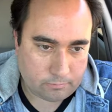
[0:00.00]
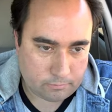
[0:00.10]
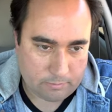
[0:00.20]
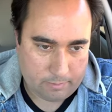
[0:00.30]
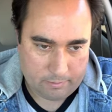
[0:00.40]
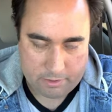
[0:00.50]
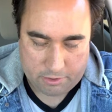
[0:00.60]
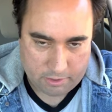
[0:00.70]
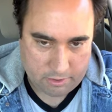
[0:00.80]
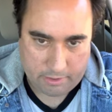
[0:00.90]
then maybe they
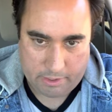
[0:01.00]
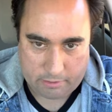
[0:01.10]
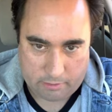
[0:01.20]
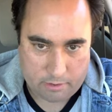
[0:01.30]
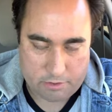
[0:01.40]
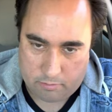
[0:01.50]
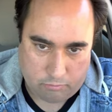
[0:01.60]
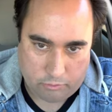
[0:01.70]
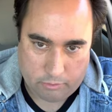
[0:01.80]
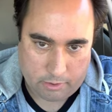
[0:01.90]
change the actor at some
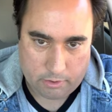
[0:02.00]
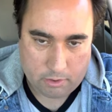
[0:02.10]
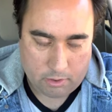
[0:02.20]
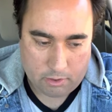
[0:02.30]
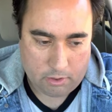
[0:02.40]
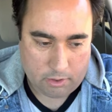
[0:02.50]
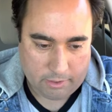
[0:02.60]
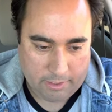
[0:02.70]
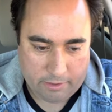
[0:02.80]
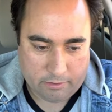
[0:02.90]
point.
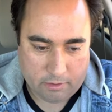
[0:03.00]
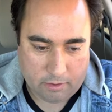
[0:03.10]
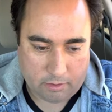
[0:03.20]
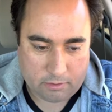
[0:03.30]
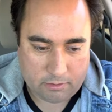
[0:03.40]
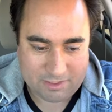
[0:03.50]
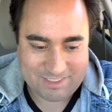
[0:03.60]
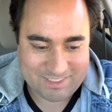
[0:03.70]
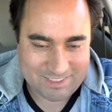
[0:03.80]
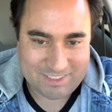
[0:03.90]
Again,
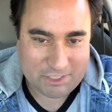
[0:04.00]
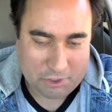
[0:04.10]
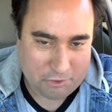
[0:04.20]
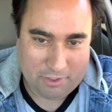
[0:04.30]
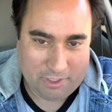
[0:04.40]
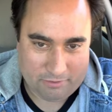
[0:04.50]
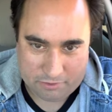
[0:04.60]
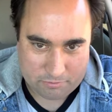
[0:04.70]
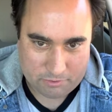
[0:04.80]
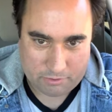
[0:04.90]
you know how
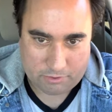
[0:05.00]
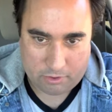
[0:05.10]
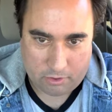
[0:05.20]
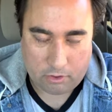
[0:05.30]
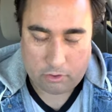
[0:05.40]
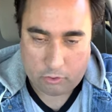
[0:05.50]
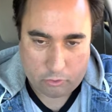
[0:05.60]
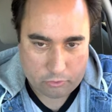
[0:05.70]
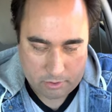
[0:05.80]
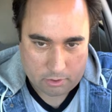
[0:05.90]
those
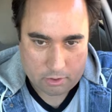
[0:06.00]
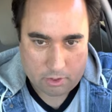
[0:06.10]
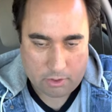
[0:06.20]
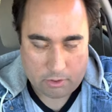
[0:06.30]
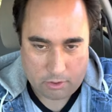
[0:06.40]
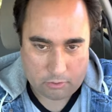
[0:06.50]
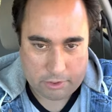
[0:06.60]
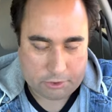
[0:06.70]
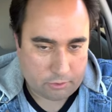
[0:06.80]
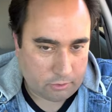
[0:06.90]
older
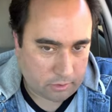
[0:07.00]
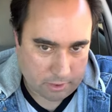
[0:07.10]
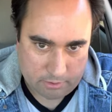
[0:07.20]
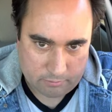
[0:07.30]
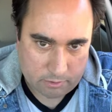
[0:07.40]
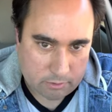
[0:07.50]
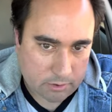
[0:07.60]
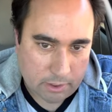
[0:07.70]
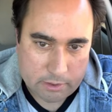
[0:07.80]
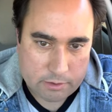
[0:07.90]
retro kind of
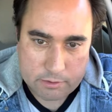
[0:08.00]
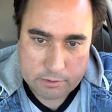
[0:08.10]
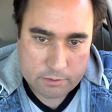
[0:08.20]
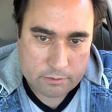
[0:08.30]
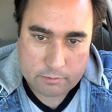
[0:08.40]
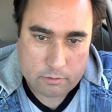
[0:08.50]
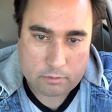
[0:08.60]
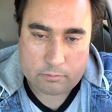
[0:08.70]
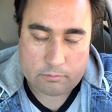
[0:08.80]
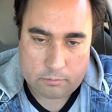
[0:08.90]
90s, you
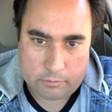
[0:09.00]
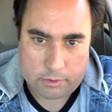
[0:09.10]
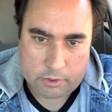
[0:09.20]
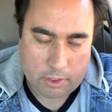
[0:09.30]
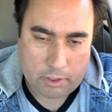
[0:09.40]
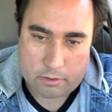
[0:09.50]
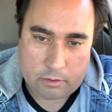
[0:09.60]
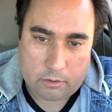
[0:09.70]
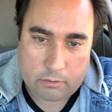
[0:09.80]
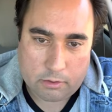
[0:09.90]
know, movies, 80s
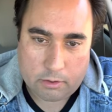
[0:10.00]
go?